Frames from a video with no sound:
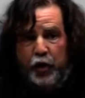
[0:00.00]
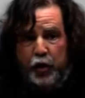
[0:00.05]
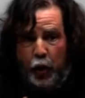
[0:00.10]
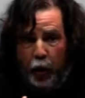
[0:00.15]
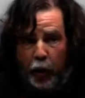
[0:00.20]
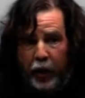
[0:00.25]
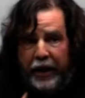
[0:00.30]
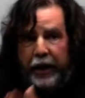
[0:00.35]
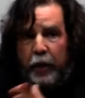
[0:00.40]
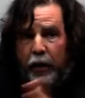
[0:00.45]

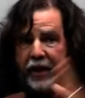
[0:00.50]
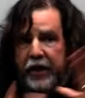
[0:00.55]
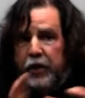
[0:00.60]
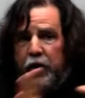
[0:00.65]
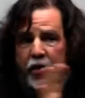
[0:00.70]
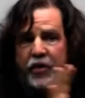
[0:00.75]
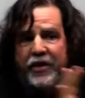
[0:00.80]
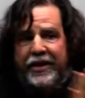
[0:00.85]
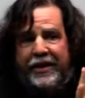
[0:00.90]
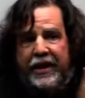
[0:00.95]
you're only
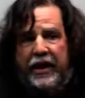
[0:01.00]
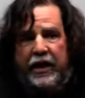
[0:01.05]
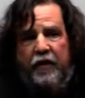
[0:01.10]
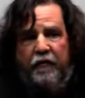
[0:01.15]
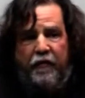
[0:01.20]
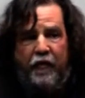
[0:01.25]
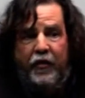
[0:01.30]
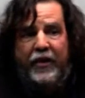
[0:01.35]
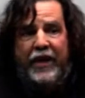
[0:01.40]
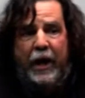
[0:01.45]
going to
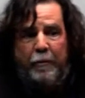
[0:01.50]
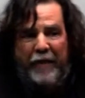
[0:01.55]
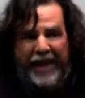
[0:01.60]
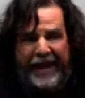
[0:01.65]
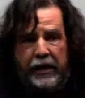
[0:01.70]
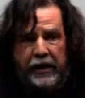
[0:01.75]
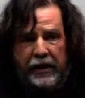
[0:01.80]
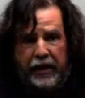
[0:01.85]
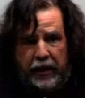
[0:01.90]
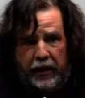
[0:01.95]
see
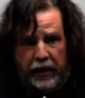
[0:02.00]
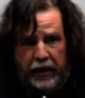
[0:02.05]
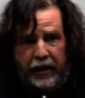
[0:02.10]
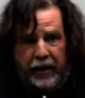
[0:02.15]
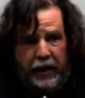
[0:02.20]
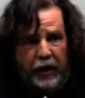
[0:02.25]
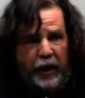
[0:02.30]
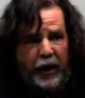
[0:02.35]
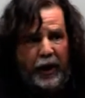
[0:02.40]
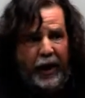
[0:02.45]

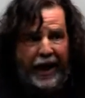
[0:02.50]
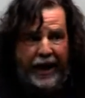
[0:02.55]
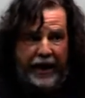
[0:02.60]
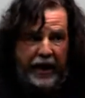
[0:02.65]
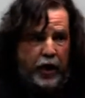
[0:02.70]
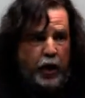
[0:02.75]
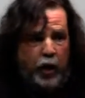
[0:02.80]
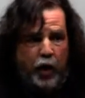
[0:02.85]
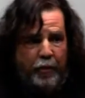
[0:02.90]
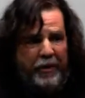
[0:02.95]
fundamentally
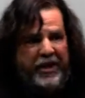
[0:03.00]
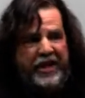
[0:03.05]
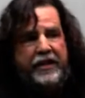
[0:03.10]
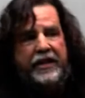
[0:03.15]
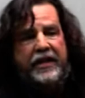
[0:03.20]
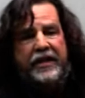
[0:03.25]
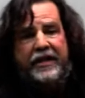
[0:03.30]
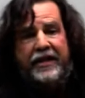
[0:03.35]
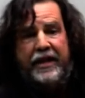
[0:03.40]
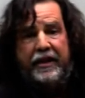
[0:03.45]
an economic
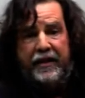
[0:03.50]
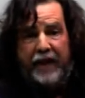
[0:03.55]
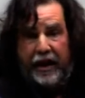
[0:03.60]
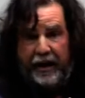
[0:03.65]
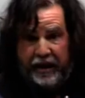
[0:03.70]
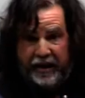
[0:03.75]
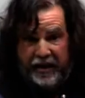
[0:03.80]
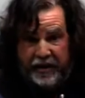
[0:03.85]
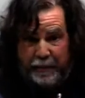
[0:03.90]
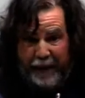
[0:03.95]
system
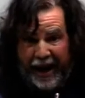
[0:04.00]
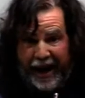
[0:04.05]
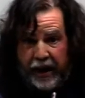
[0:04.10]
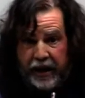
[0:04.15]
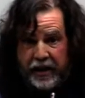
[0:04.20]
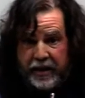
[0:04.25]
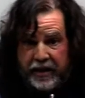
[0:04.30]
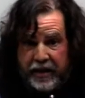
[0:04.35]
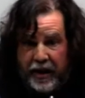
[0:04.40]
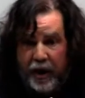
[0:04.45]
that
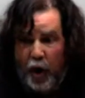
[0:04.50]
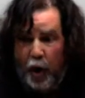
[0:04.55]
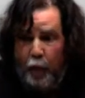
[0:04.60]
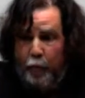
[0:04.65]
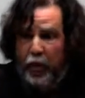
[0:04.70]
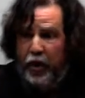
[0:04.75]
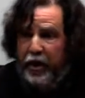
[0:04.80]
expands.